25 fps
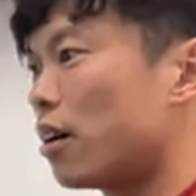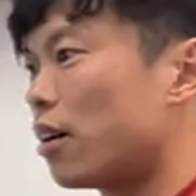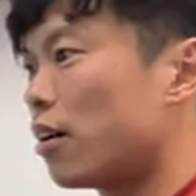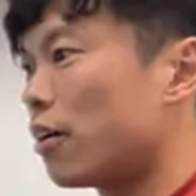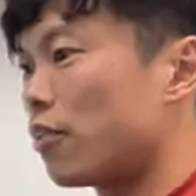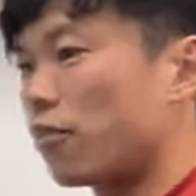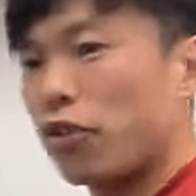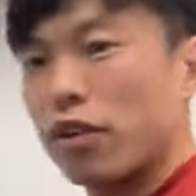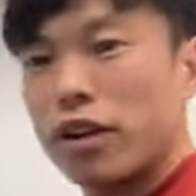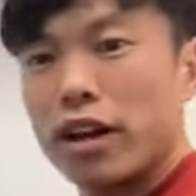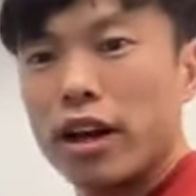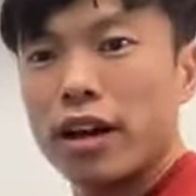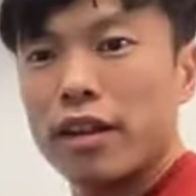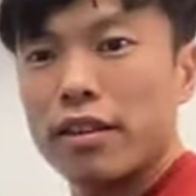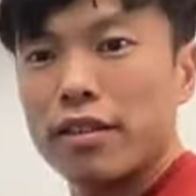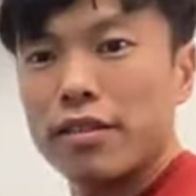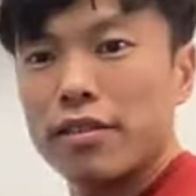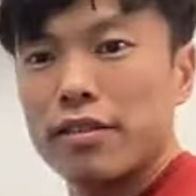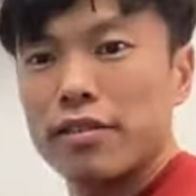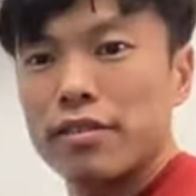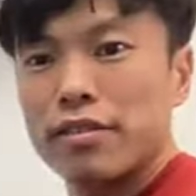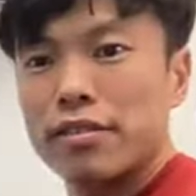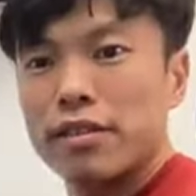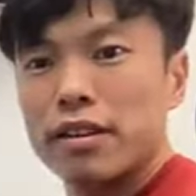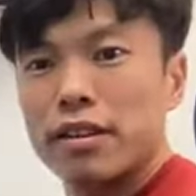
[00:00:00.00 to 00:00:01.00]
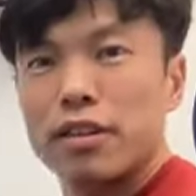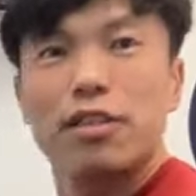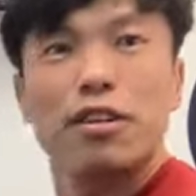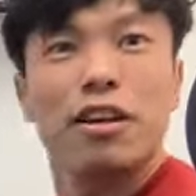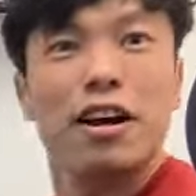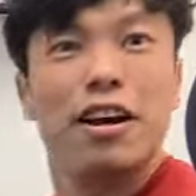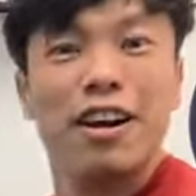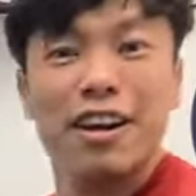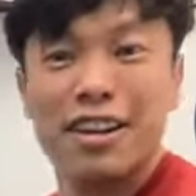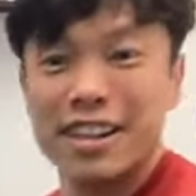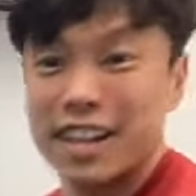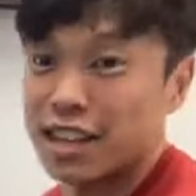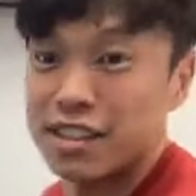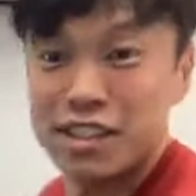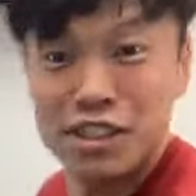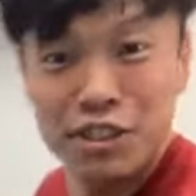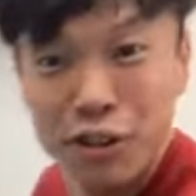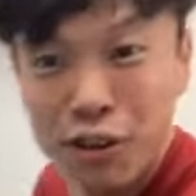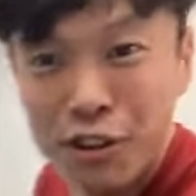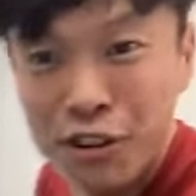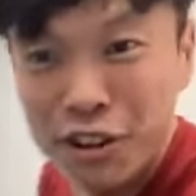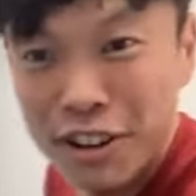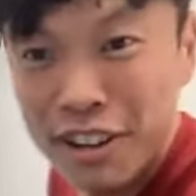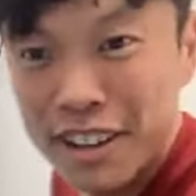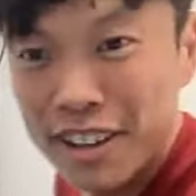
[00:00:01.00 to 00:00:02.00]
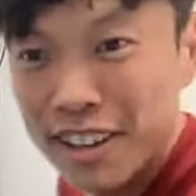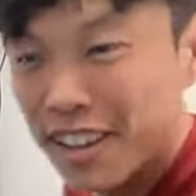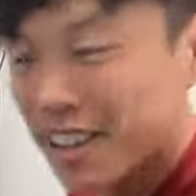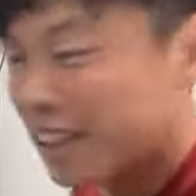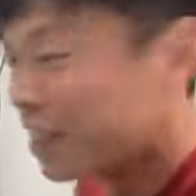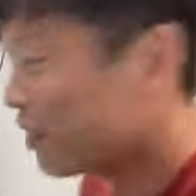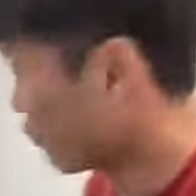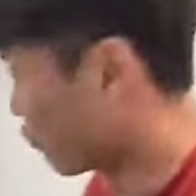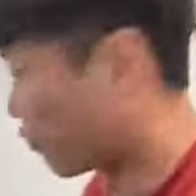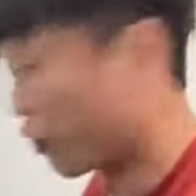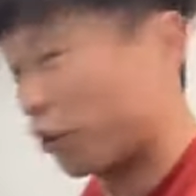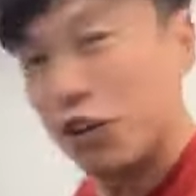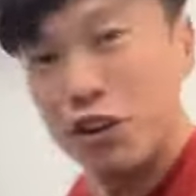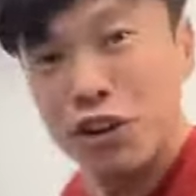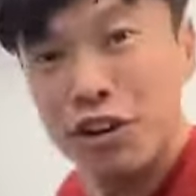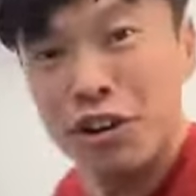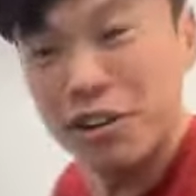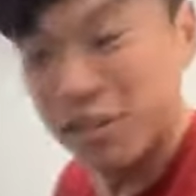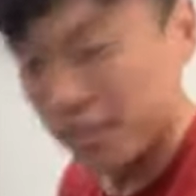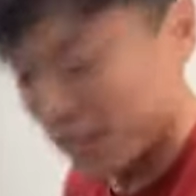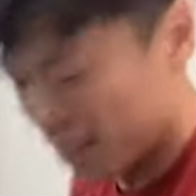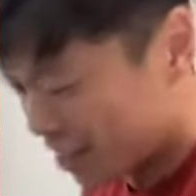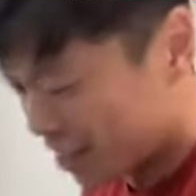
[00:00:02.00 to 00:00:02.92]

Forget. That's no good for you.